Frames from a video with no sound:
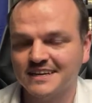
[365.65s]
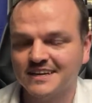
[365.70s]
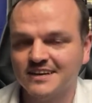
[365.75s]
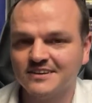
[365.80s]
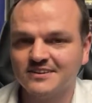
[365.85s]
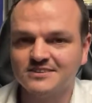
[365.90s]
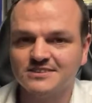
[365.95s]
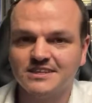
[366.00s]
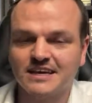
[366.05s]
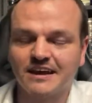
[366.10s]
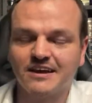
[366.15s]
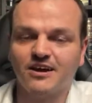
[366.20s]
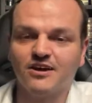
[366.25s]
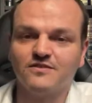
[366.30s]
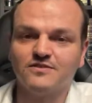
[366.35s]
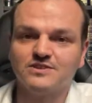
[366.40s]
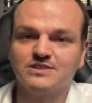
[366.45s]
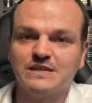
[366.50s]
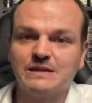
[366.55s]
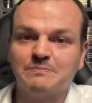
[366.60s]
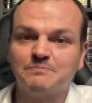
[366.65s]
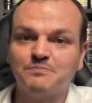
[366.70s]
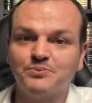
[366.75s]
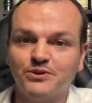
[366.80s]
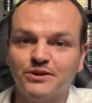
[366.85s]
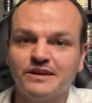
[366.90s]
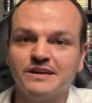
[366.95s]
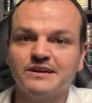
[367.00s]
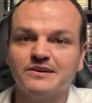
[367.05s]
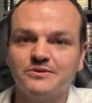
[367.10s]
Because they obviously
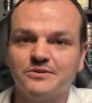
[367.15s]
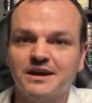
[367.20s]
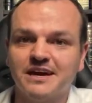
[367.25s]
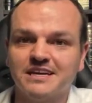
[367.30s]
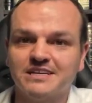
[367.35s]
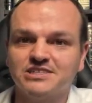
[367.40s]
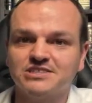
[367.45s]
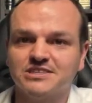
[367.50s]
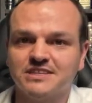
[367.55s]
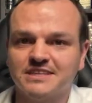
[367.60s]
pre-arrange the